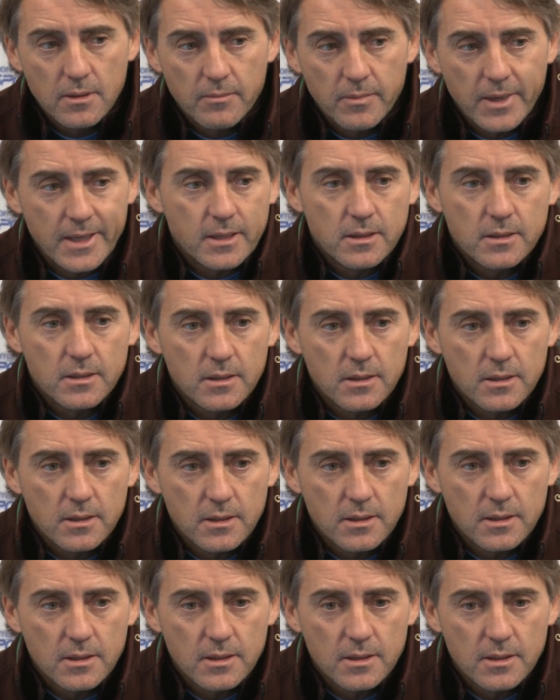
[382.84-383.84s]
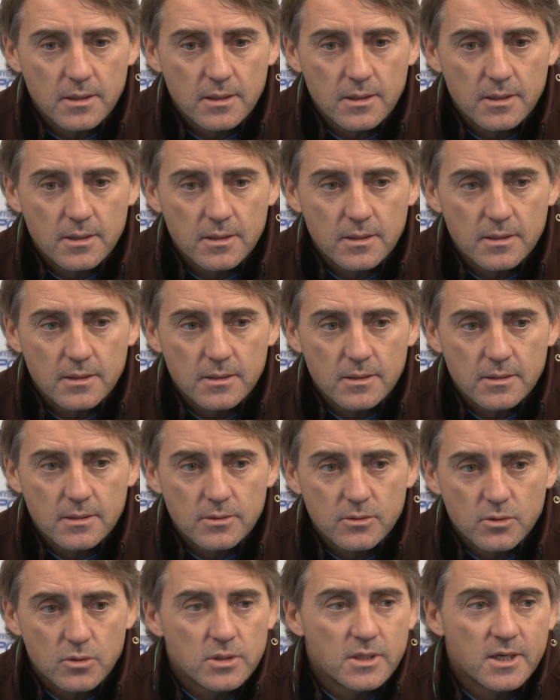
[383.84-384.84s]
But uh,
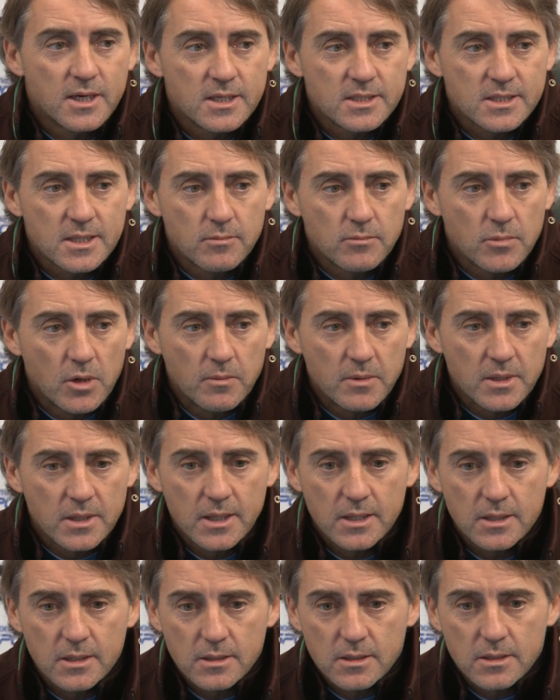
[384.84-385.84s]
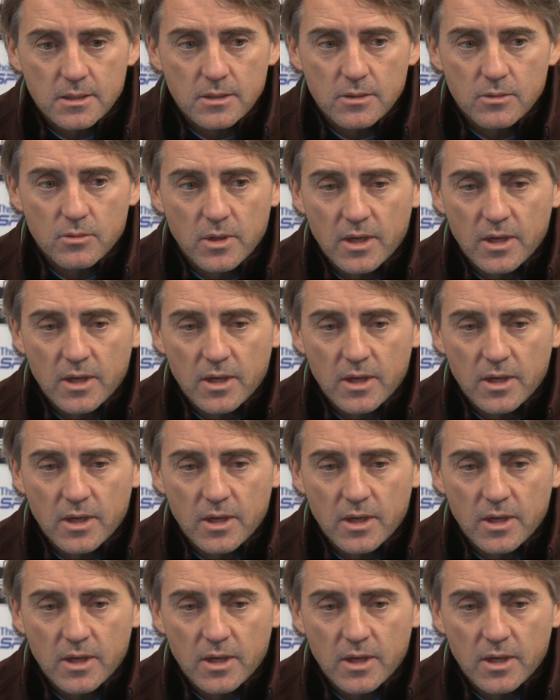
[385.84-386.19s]
you know there are some moments that uh,